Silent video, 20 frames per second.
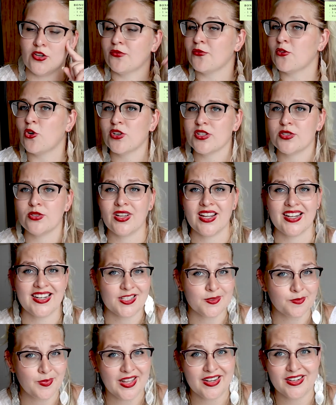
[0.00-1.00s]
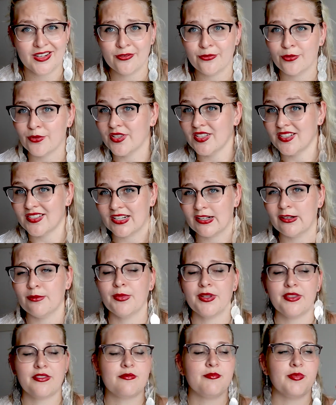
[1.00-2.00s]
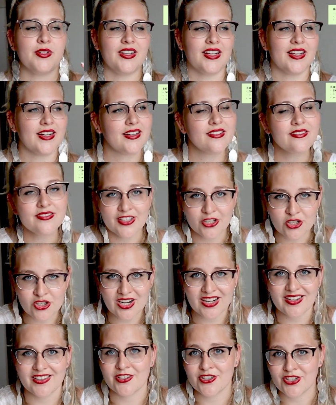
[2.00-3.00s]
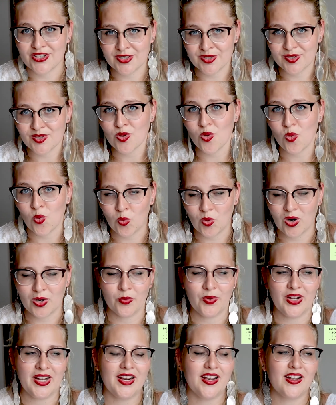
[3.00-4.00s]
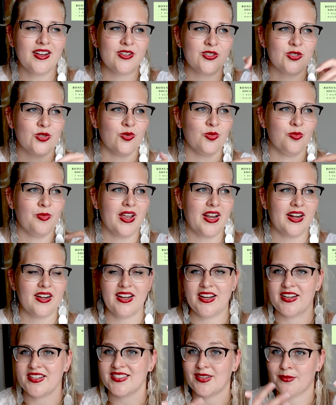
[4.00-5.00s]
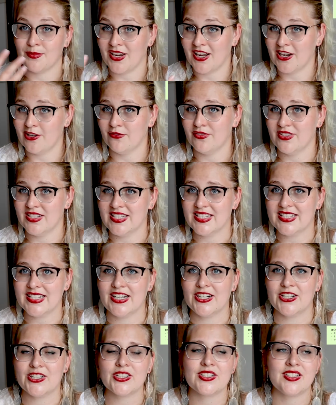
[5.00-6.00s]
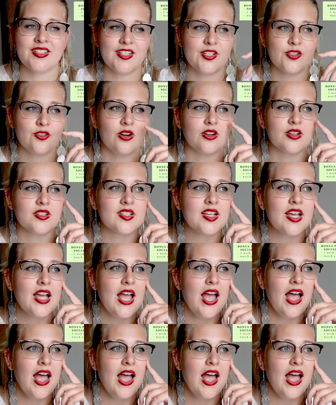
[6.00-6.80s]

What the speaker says: Of course, you can expand it for the entire month, but like the challenge is 1 week to make like some kind of a detox.